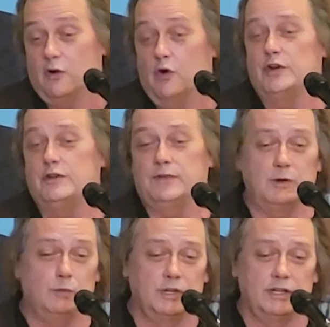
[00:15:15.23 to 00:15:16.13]
or you
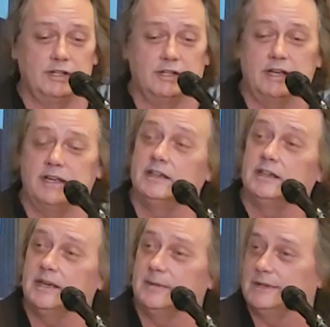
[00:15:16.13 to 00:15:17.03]
find one that you like and
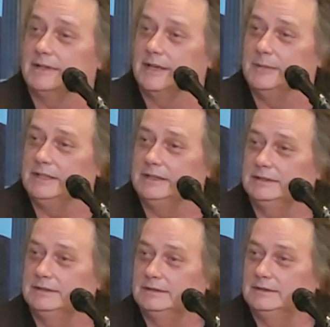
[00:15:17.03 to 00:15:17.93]
you keep it. I
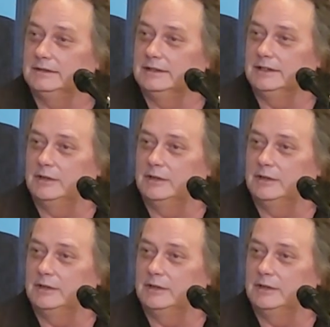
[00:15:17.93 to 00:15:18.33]
mean, what's